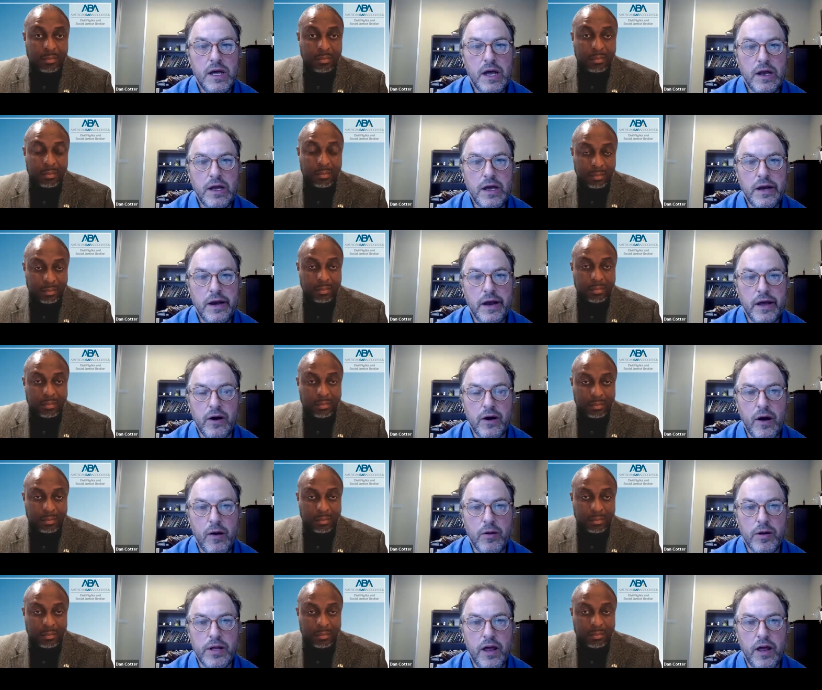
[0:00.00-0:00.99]
Speaker 1: And, and I
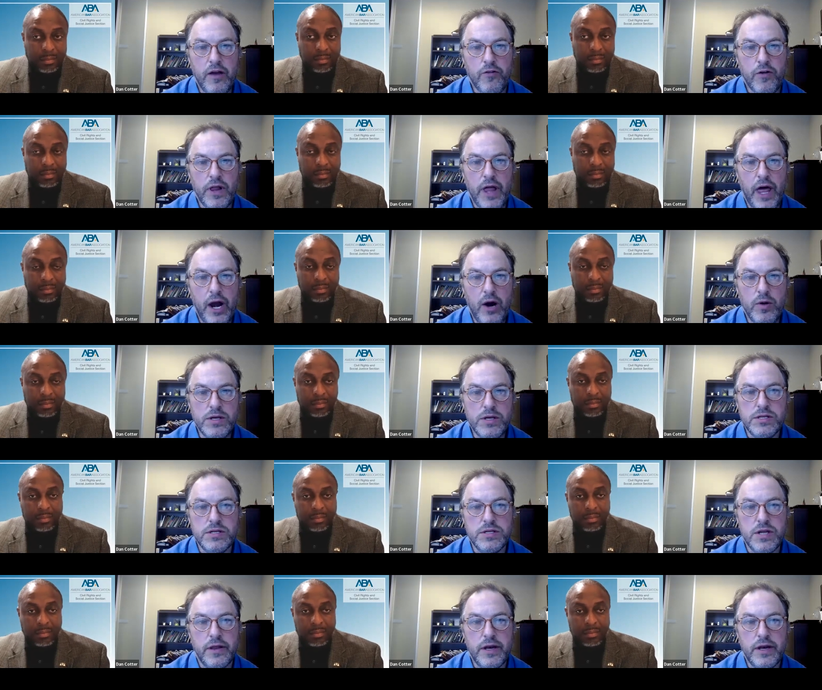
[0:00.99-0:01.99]
agree with that for a lot of
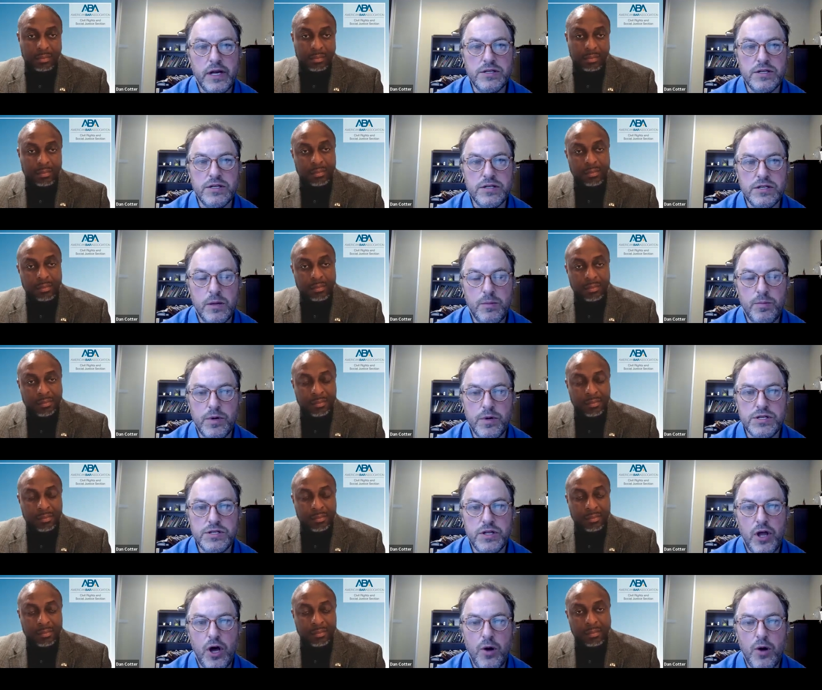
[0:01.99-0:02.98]
reasons. I think that's a slippery
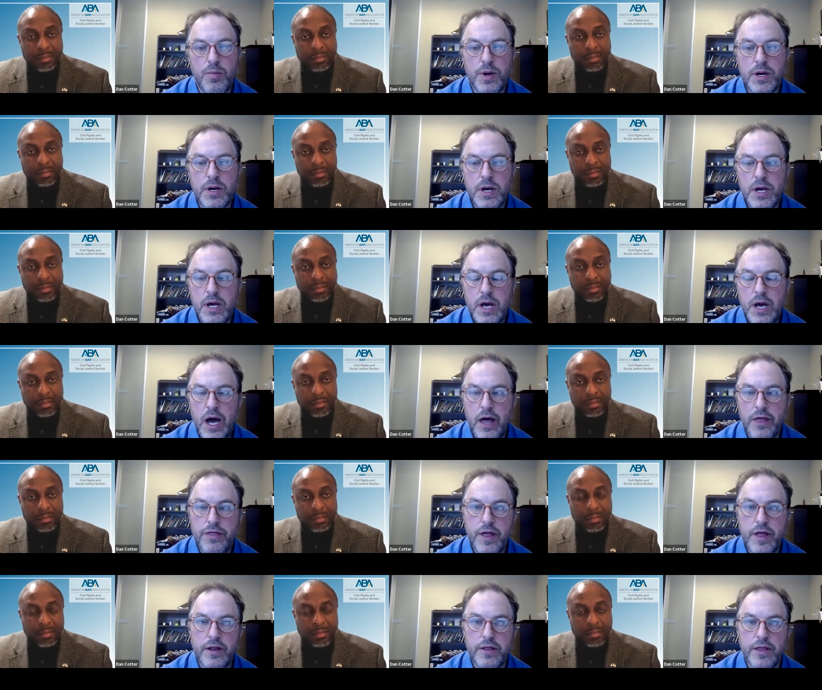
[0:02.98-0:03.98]
slope.
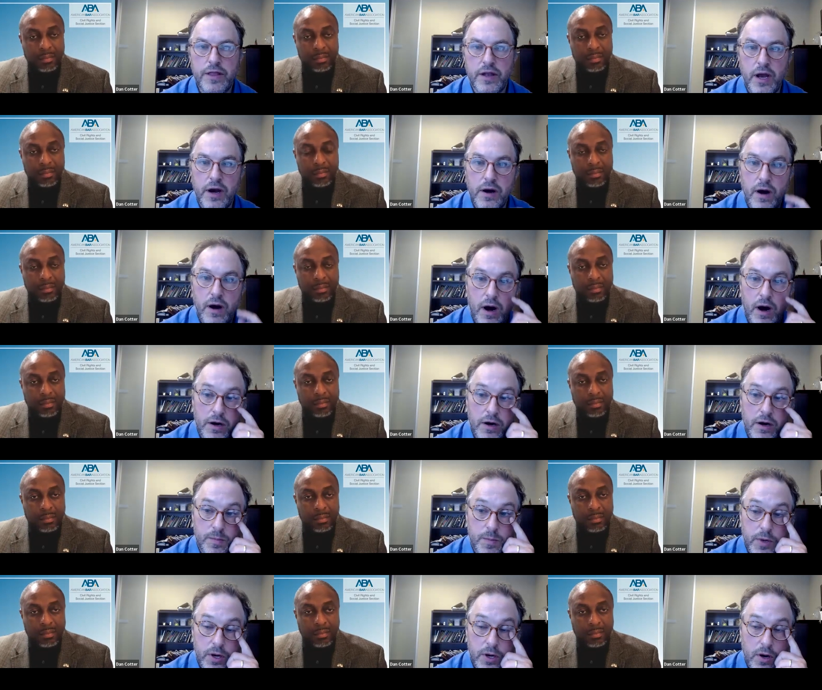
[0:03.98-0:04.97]
I think that there are,
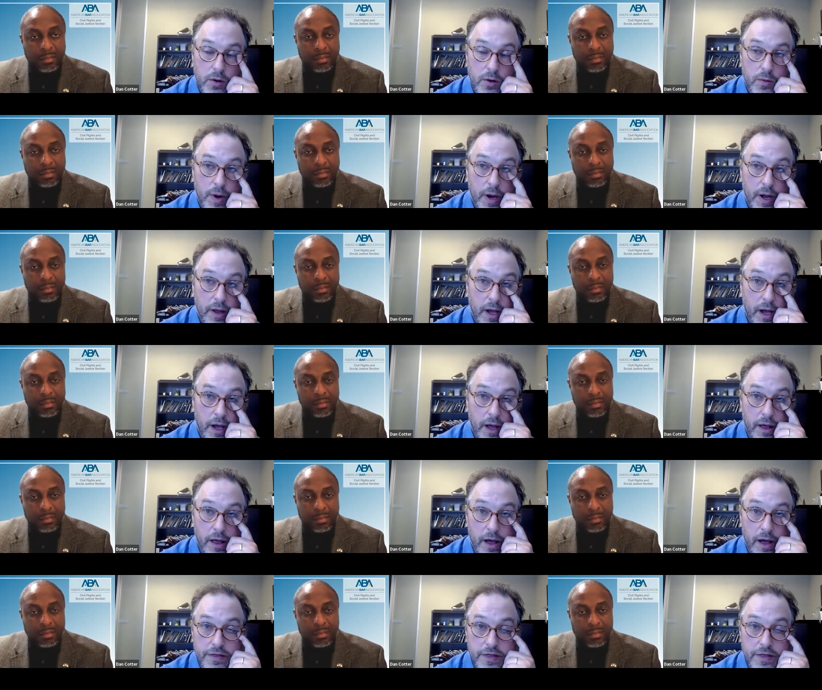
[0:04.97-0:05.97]
you know, I,
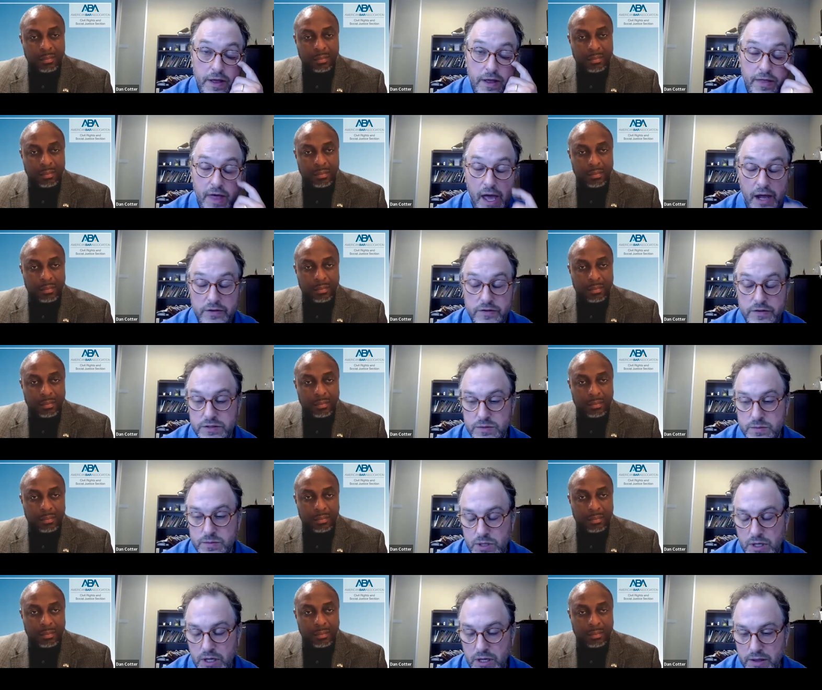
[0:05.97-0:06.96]
I, I think that
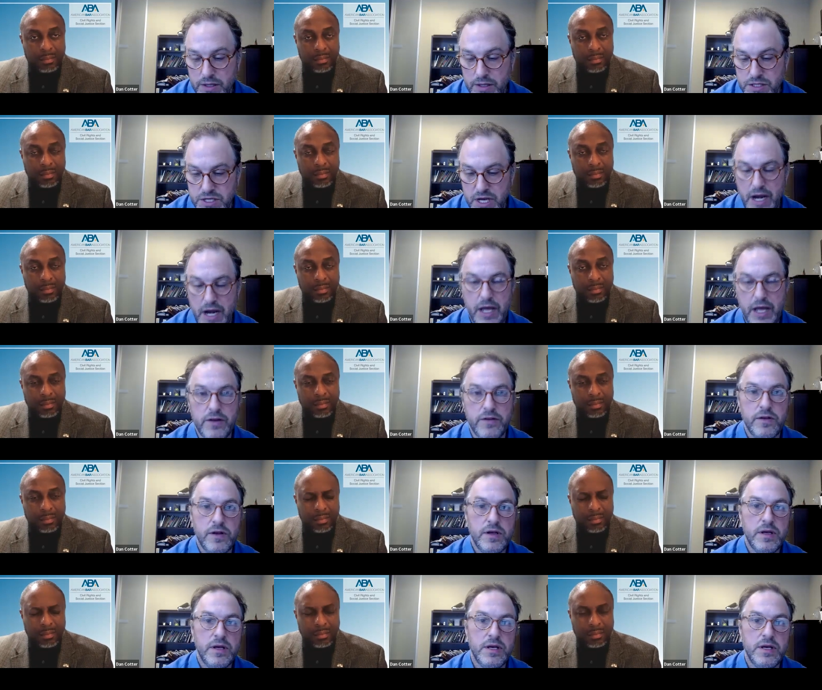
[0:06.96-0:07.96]
uh, the Senate
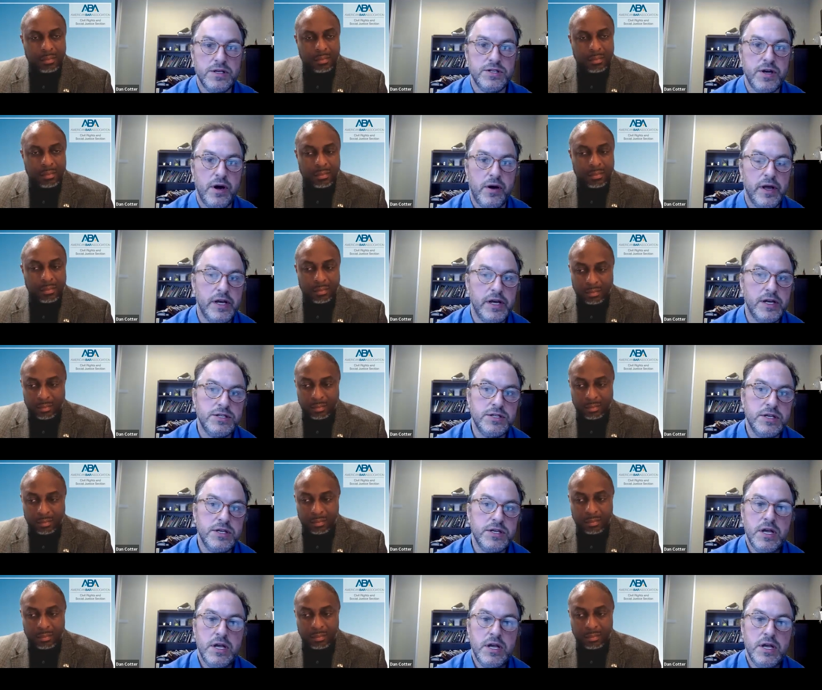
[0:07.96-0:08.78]
is serious.